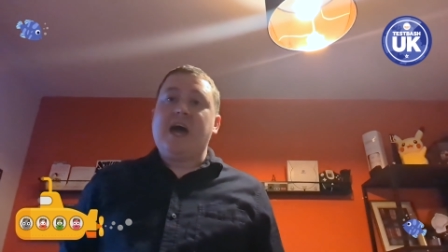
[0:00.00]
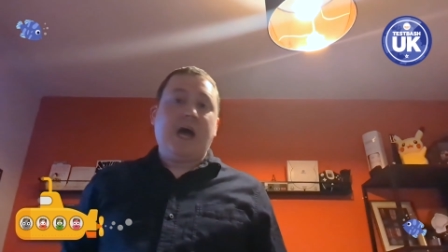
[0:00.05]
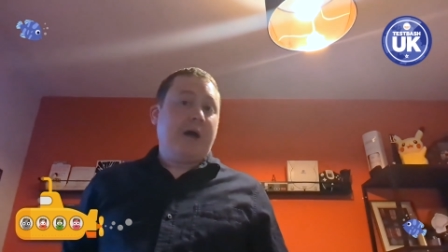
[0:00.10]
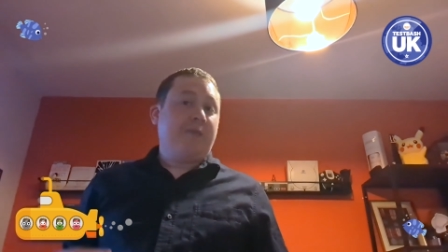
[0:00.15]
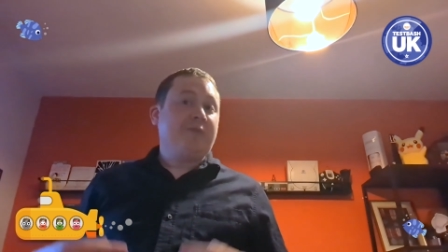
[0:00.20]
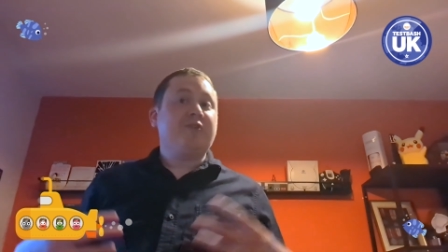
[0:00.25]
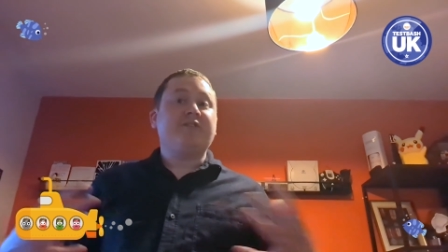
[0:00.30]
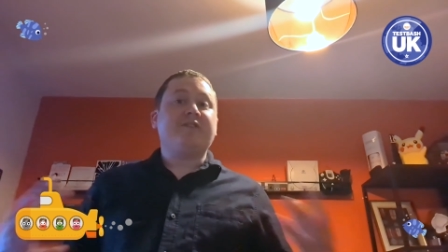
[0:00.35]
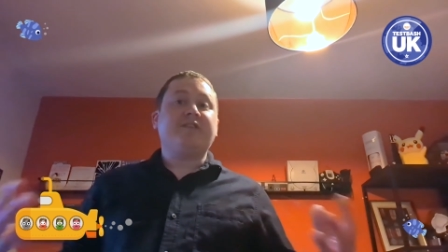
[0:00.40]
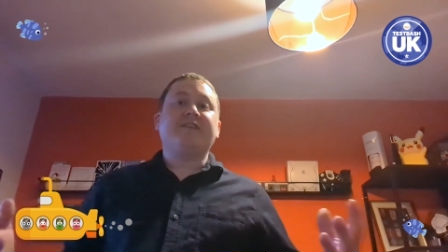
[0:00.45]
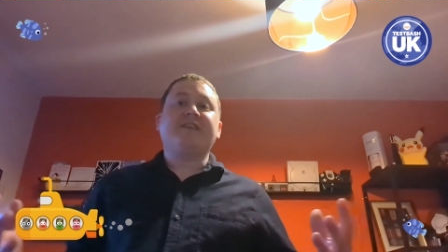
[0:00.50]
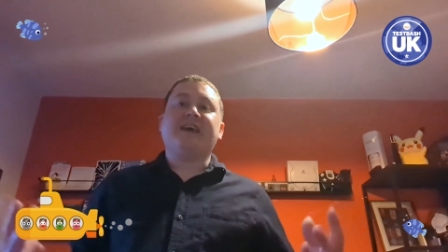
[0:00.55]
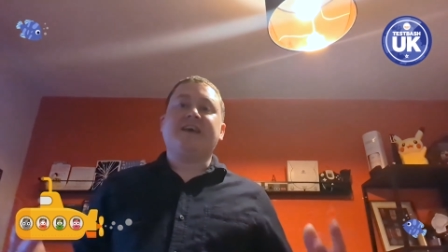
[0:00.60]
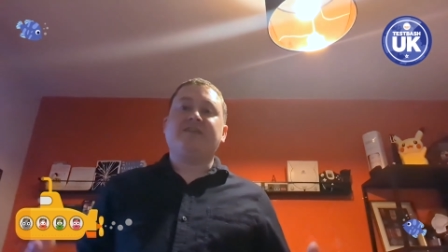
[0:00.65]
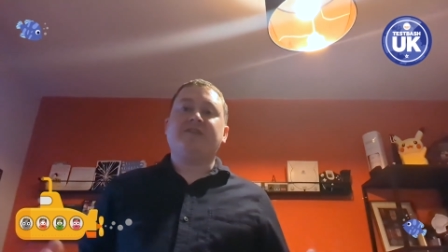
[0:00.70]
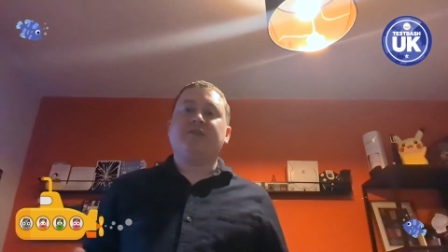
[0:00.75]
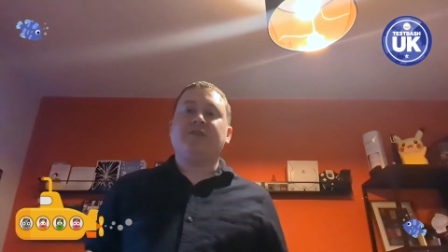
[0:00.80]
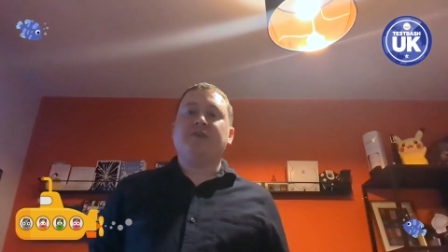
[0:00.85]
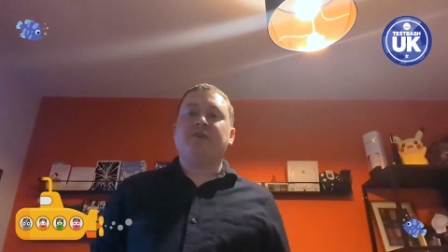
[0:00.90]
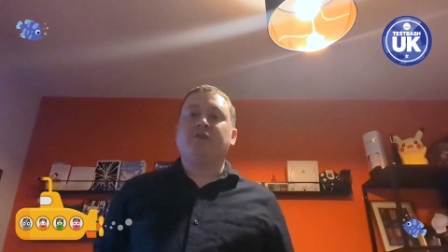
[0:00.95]
I'm just a
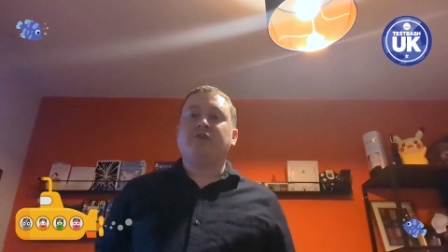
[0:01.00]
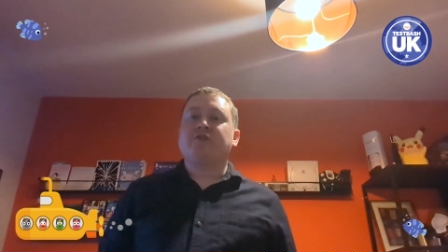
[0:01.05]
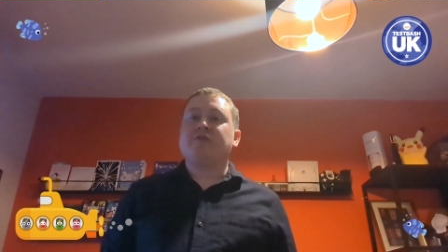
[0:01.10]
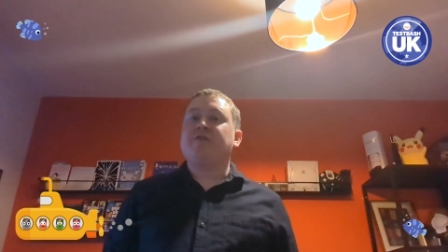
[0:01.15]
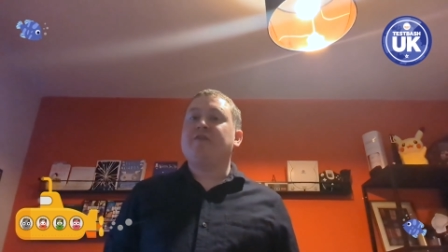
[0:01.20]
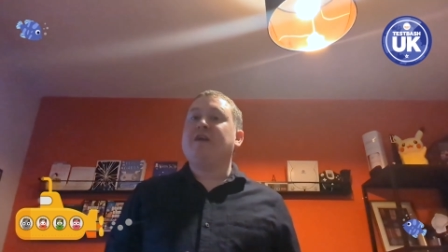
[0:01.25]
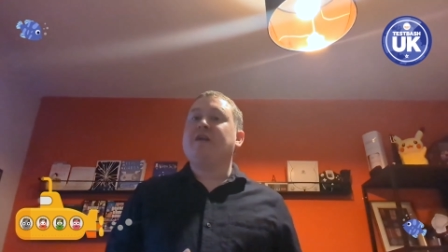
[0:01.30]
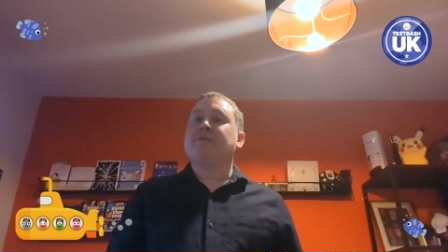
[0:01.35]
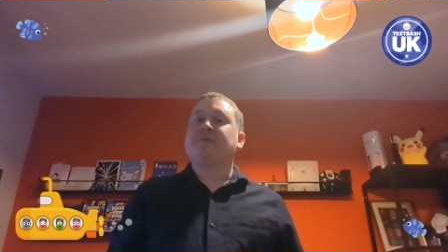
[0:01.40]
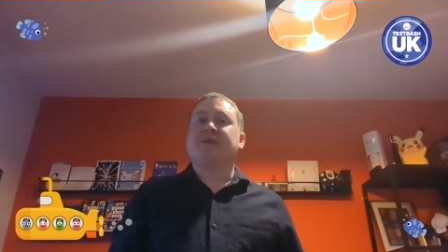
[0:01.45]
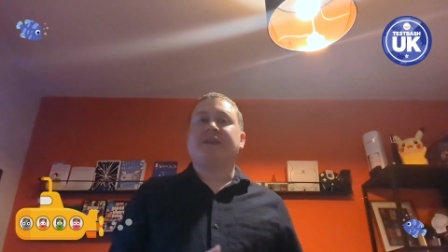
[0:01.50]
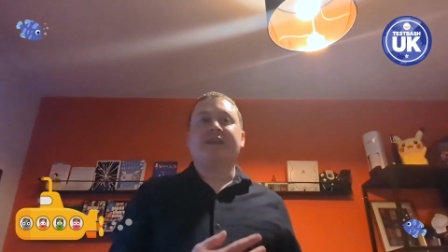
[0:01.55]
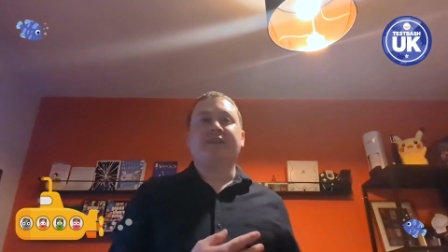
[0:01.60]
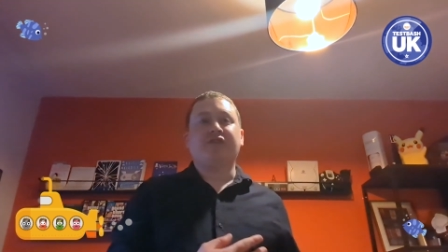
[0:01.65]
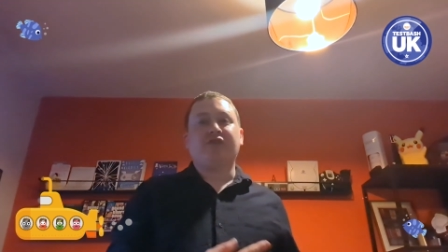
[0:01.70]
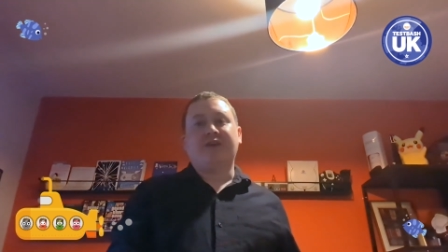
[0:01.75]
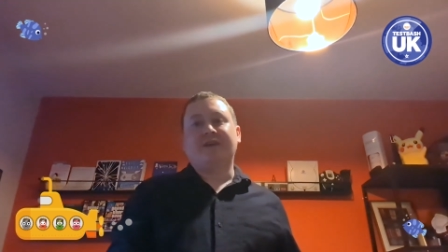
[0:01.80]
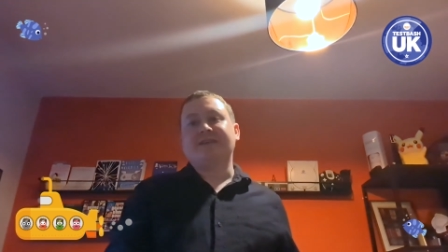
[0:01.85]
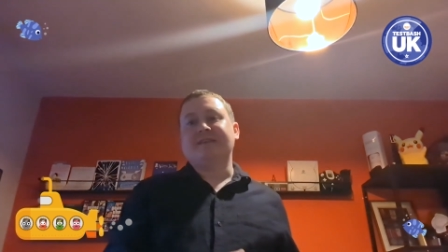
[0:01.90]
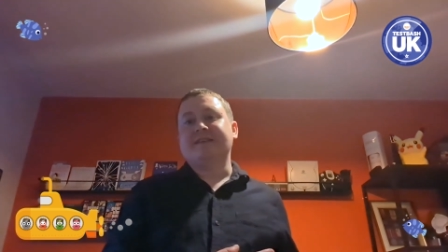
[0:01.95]
tester who's developed an
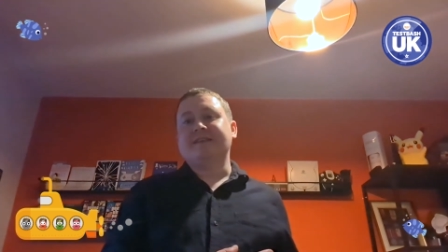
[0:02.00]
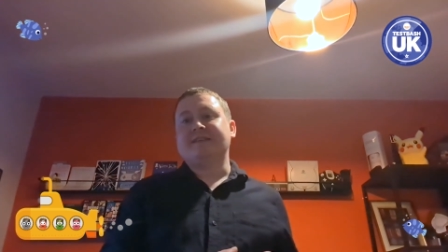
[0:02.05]
interest